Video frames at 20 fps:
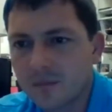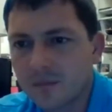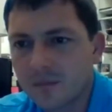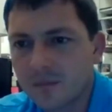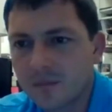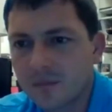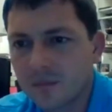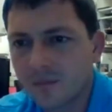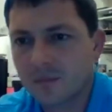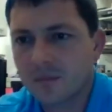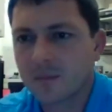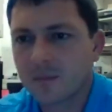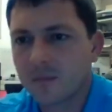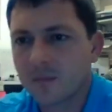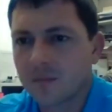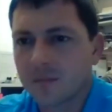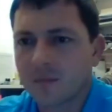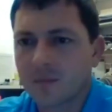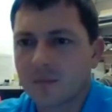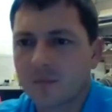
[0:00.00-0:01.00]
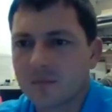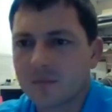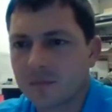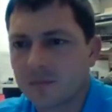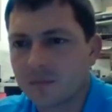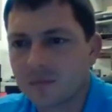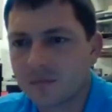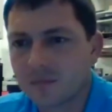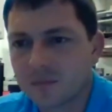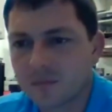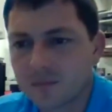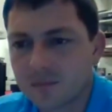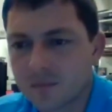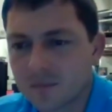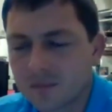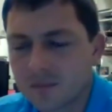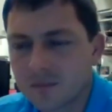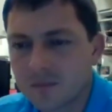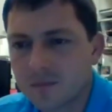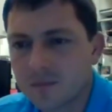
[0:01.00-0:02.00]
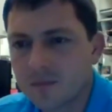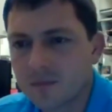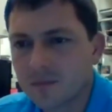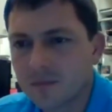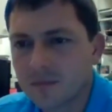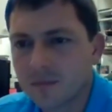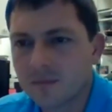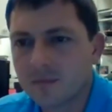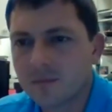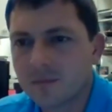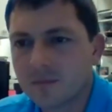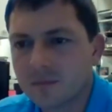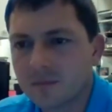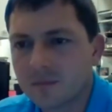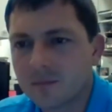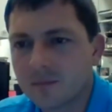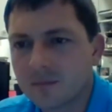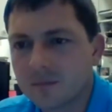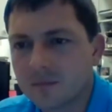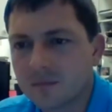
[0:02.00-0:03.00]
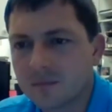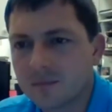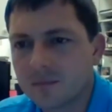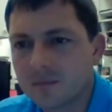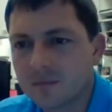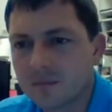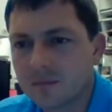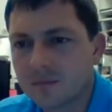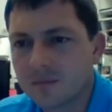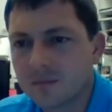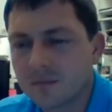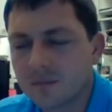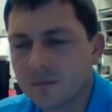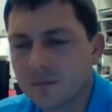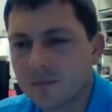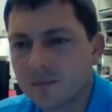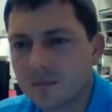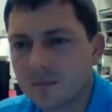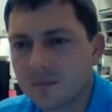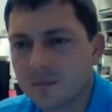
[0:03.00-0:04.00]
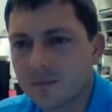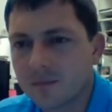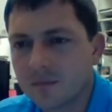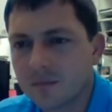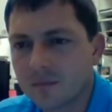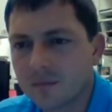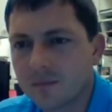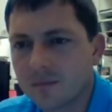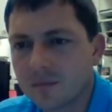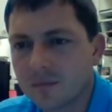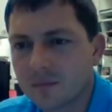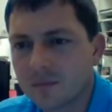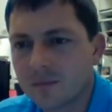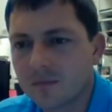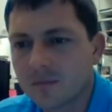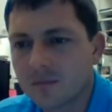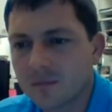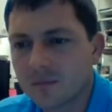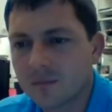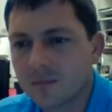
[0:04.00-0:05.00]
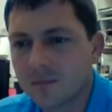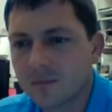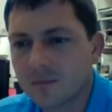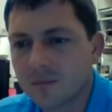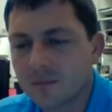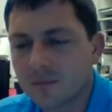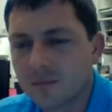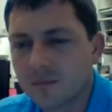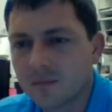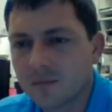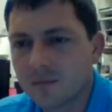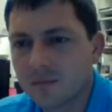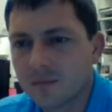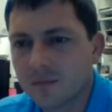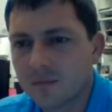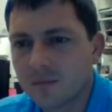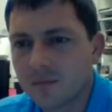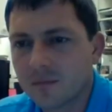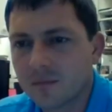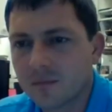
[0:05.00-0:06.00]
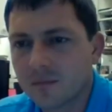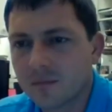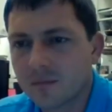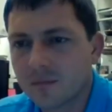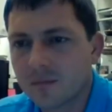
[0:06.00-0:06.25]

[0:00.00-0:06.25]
This person isn't speaking.